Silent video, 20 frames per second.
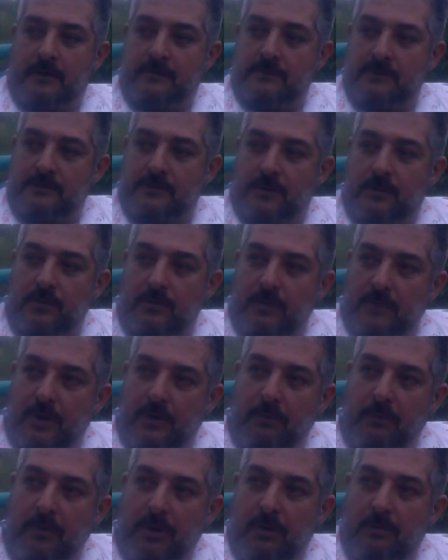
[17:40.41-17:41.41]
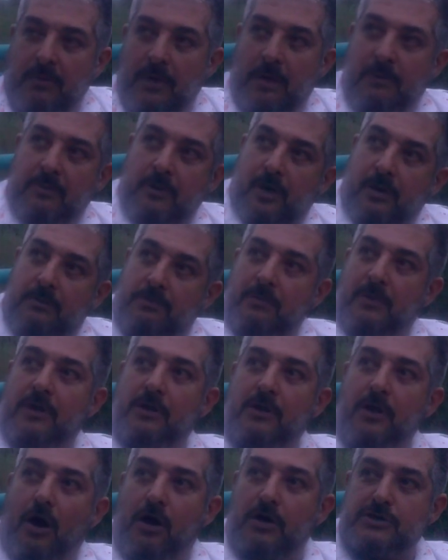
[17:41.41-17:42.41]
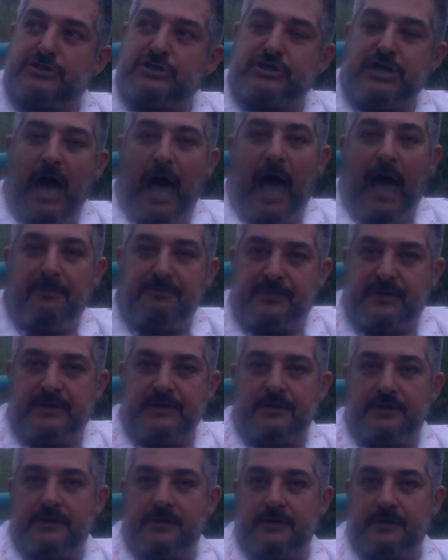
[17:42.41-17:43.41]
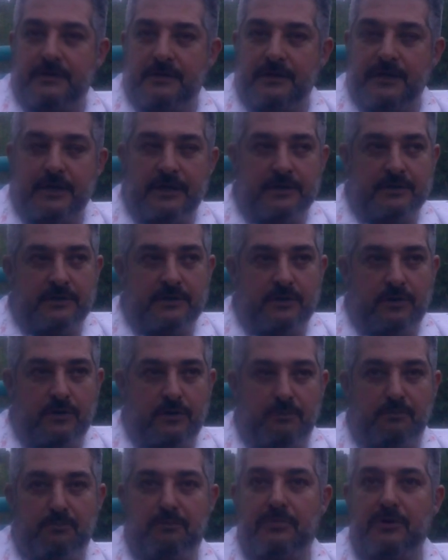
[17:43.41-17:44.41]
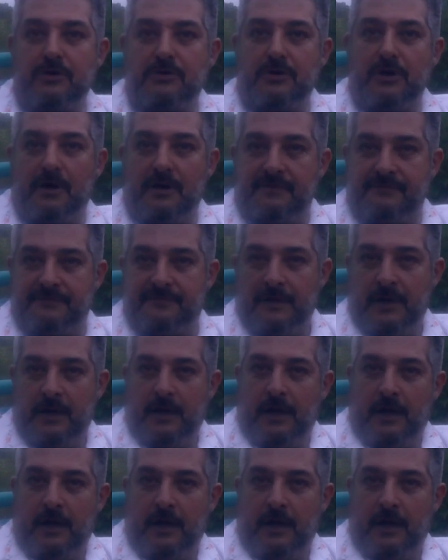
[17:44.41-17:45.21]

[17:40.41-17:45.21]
you know, a, a, a large chapter in your book of